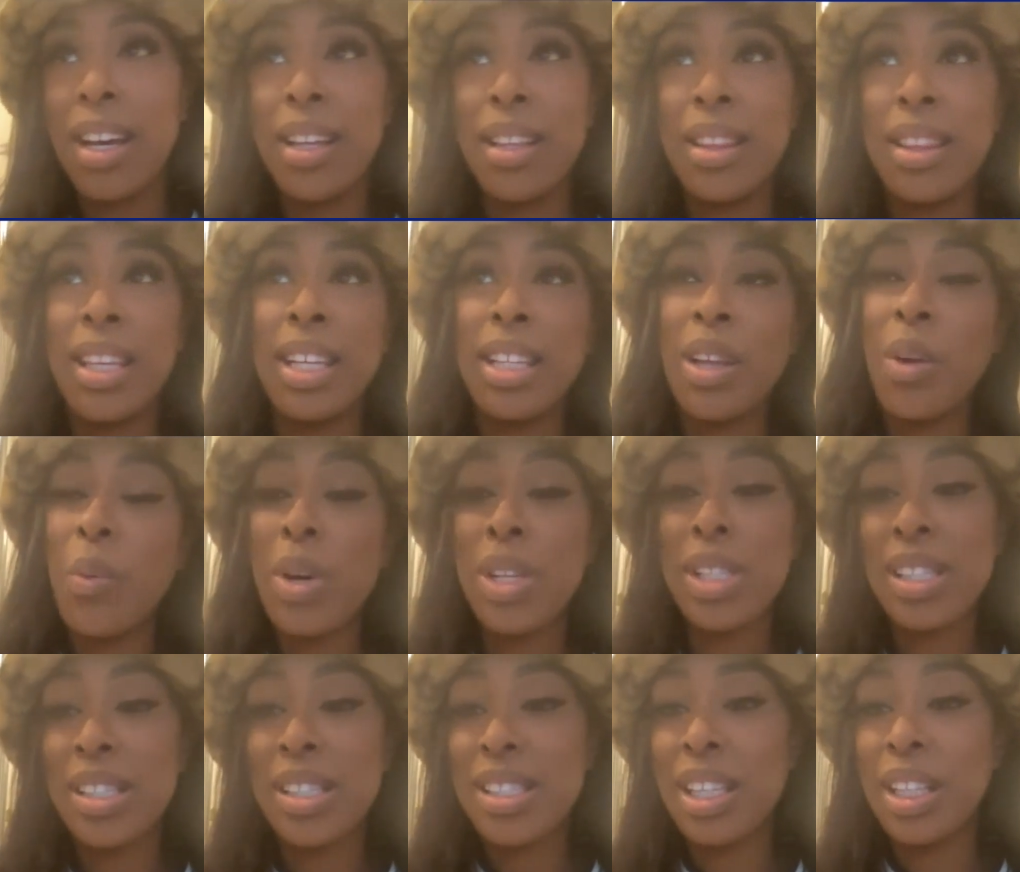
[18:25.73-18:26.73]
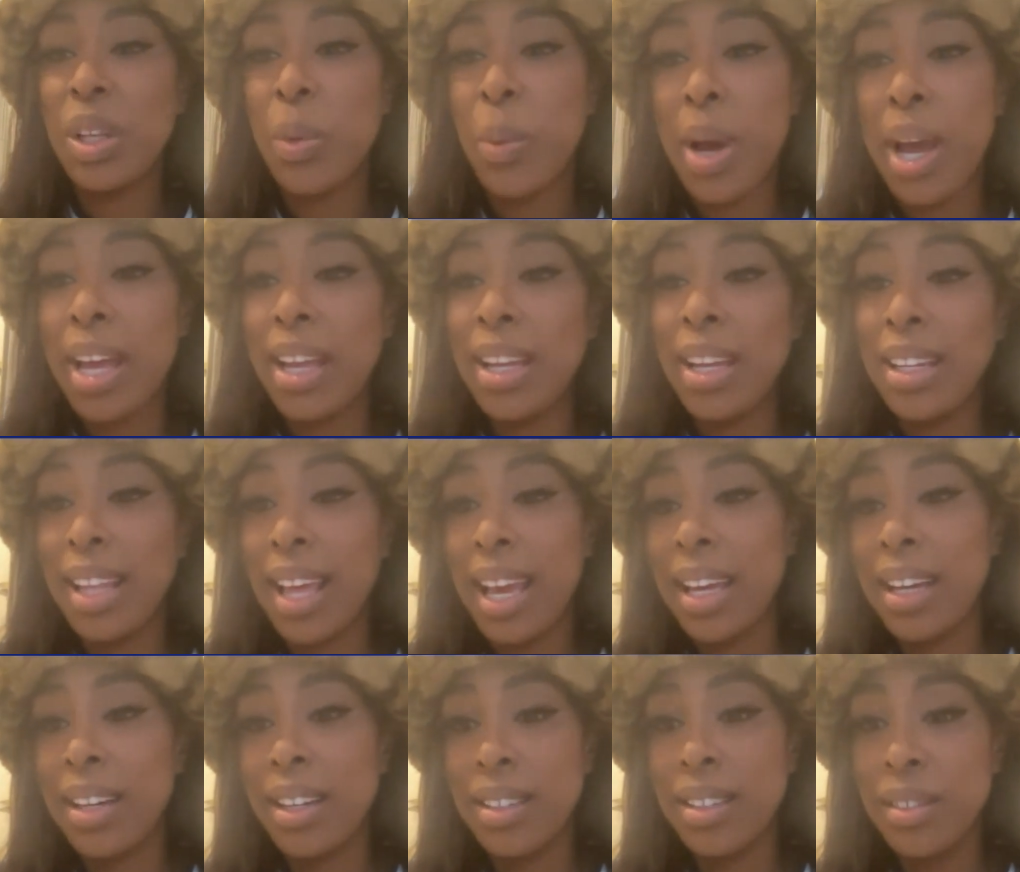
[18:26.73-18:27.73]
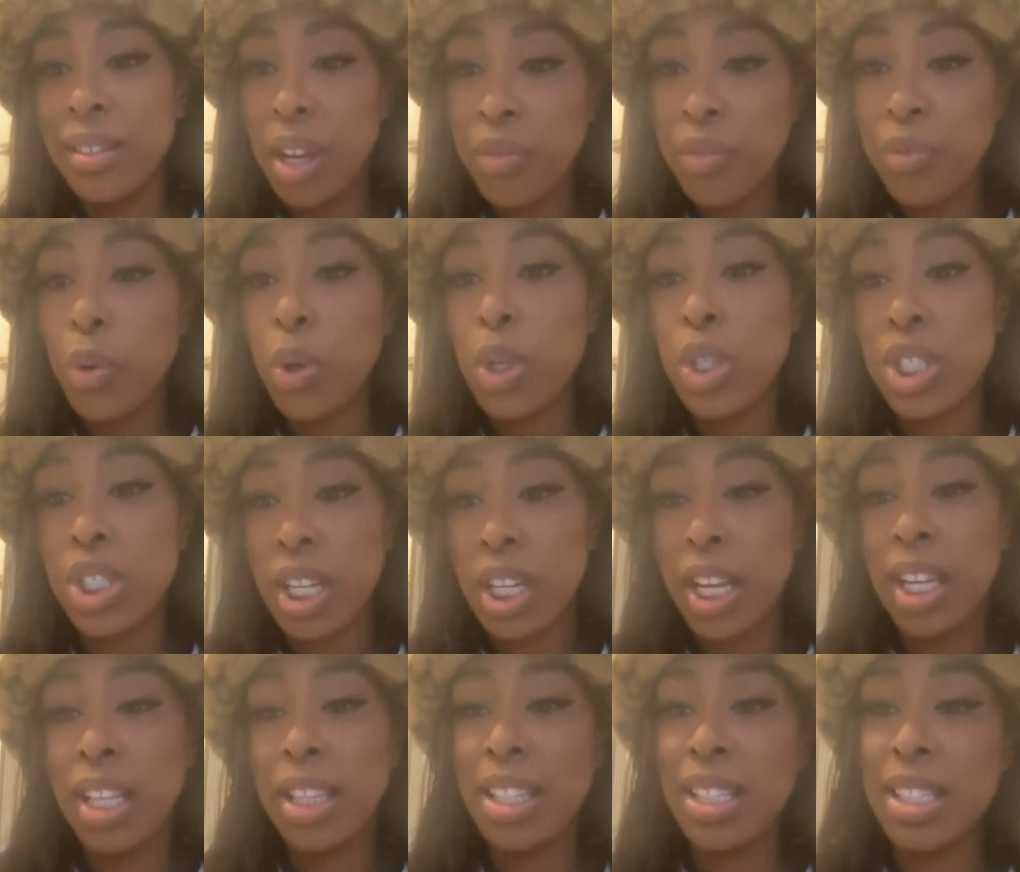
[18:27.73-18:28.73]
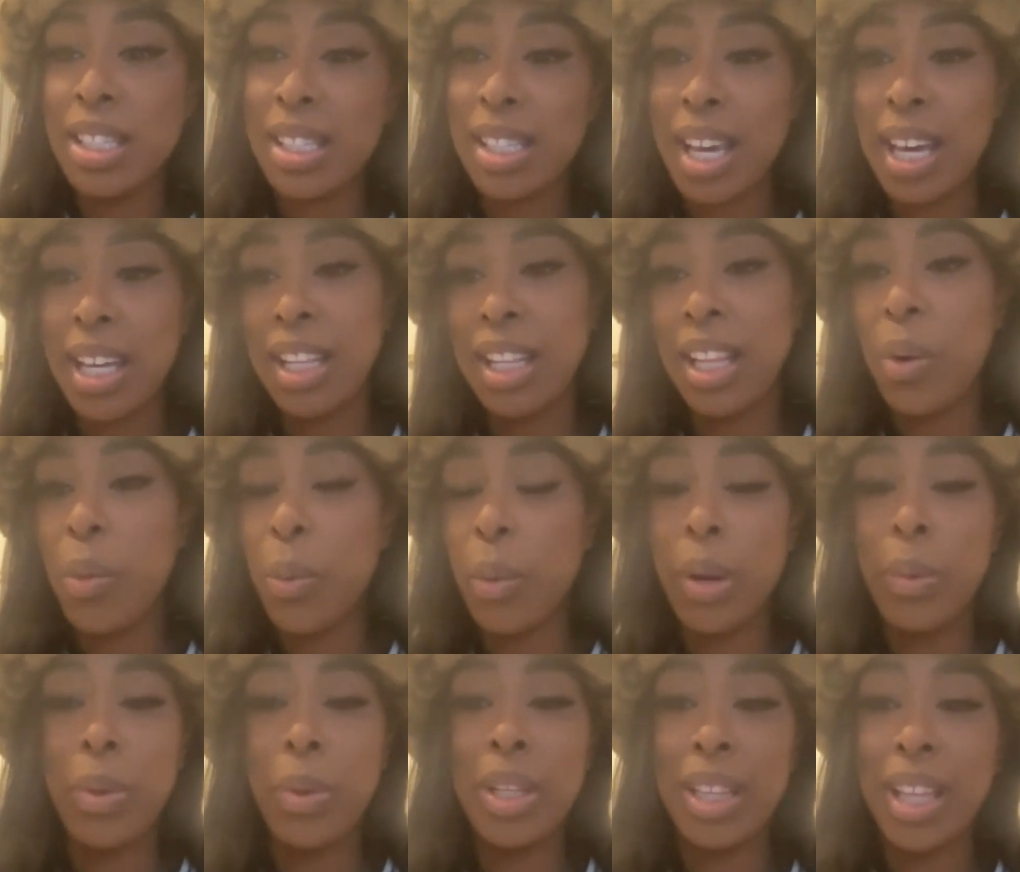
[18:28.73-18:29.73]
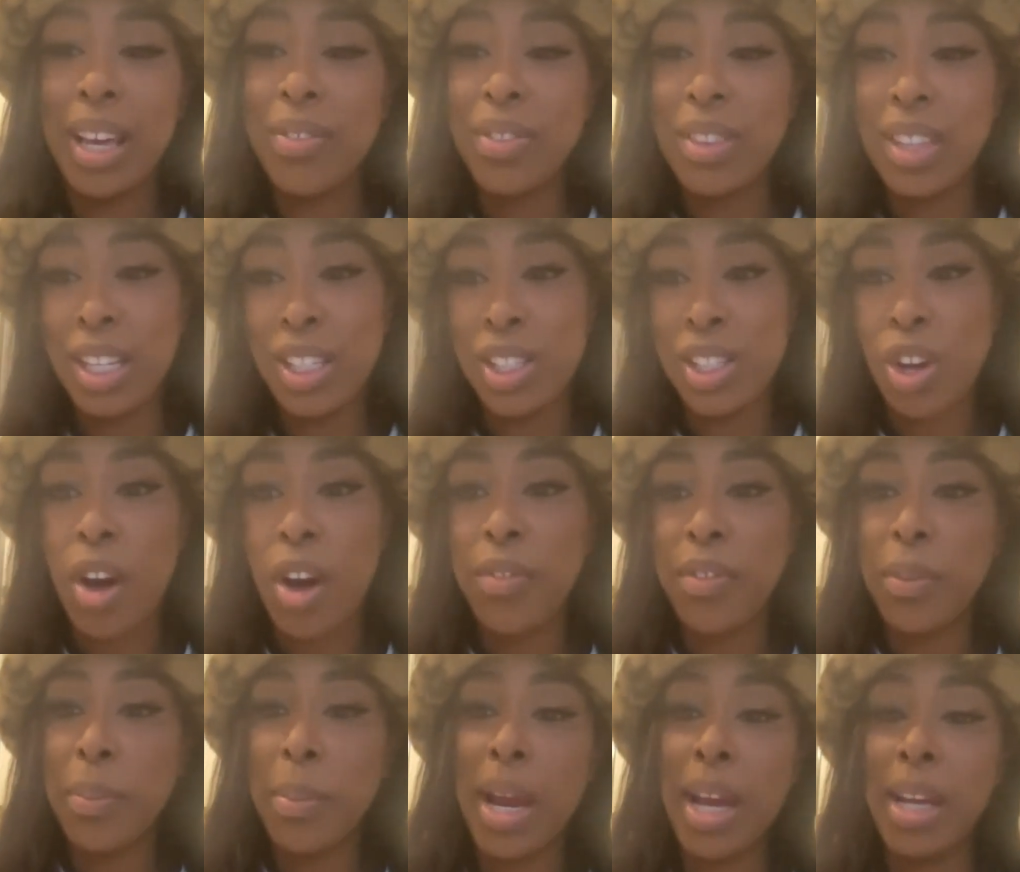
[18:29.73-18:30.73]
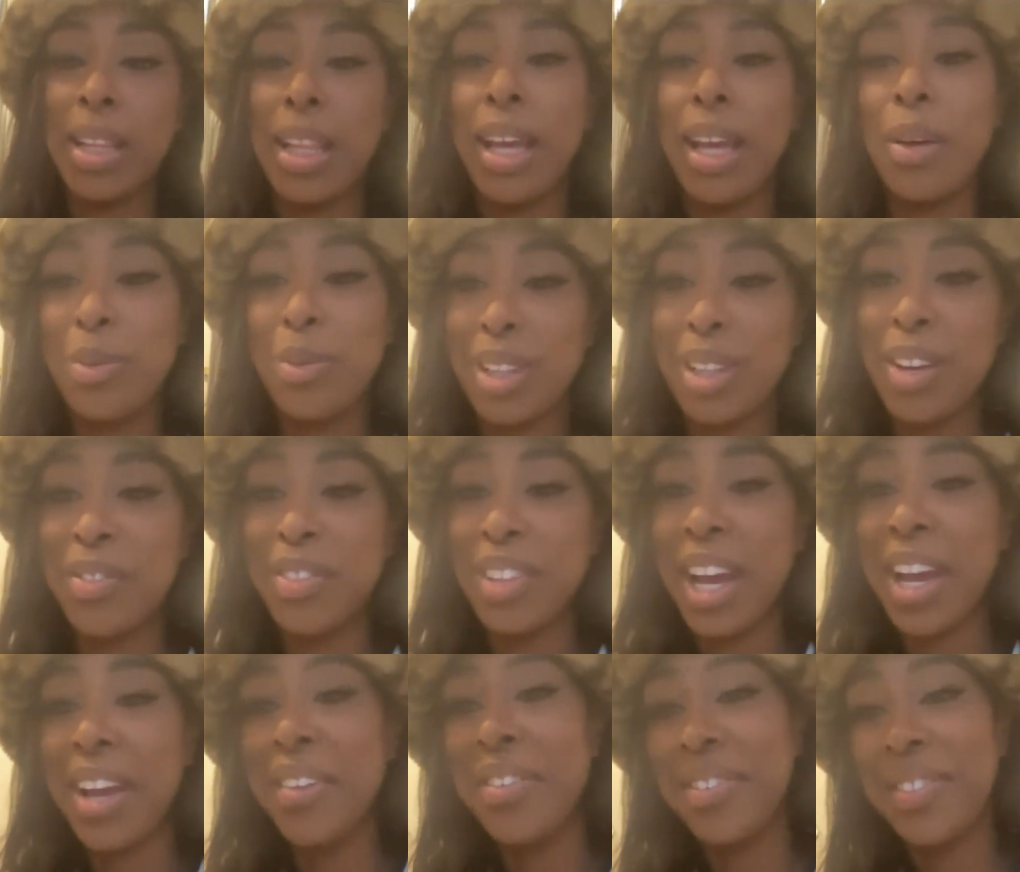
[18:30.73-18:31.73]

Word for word: thing that wasn't Silhouette, like Unfortunate, this is kind of like where we left things off in my like love life.